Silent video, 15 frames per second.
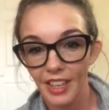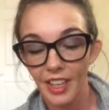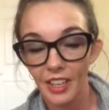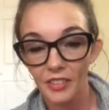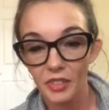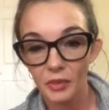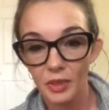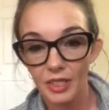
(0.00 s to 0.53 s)

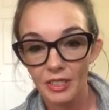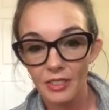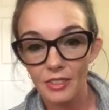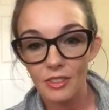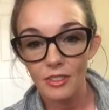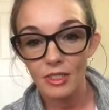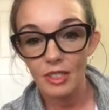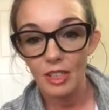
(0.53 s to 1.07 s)
Hey everyone,
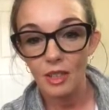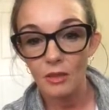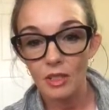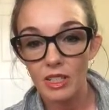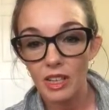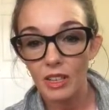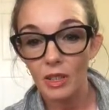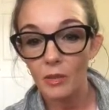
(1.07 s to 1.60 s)
so today I
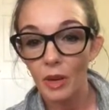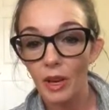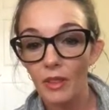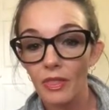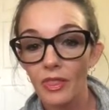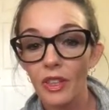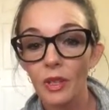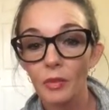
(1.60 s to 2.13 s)
want to talk
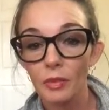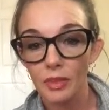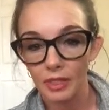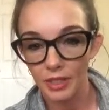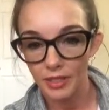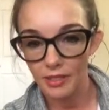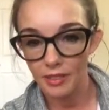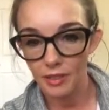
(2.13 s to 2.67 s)
about the
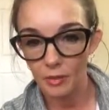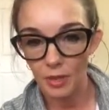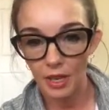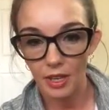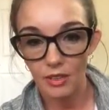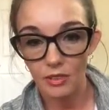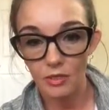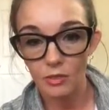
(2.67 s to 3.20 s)
place
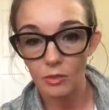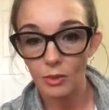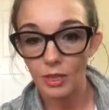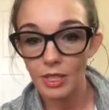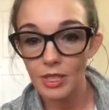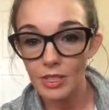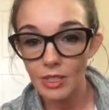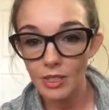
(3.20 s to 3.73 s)
command.
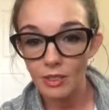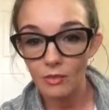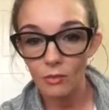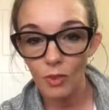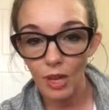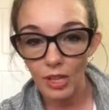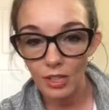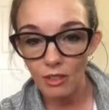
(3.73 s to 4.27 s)
What is it?
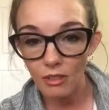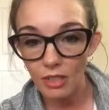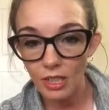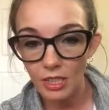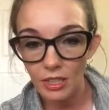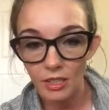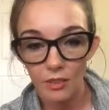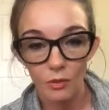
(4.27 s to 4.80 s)
Why do you
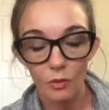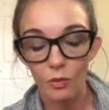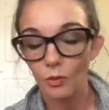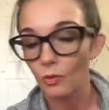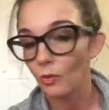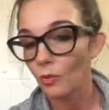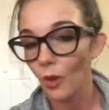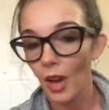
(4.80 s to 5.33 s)
need it?
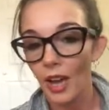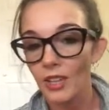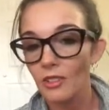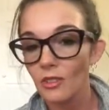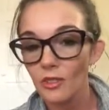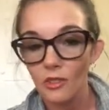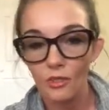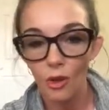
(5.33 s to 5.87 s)
Why
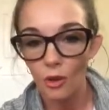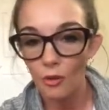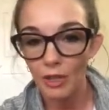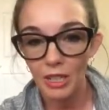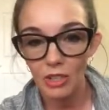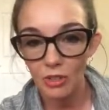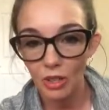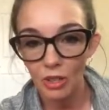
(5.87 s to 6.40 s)
do so
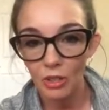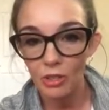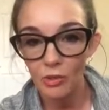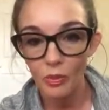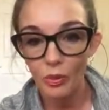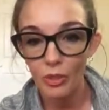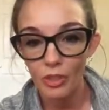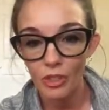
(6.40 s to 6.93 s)
many
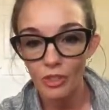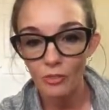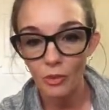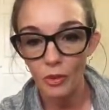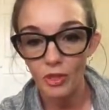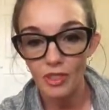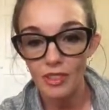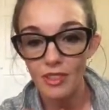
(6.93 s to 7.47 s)
trainers push
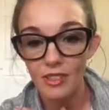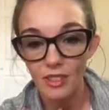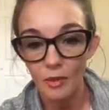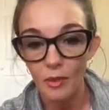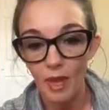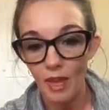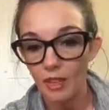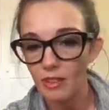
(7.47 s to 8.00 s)
for this
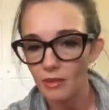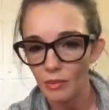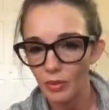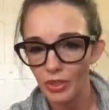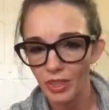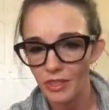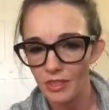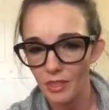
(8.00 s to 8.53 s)
command,
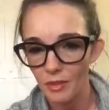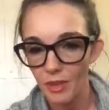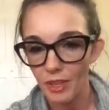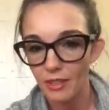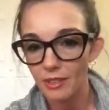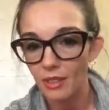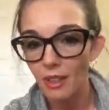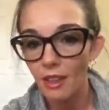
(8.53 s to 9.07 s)
place
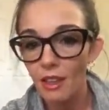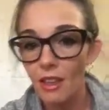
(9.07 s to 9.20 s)
command?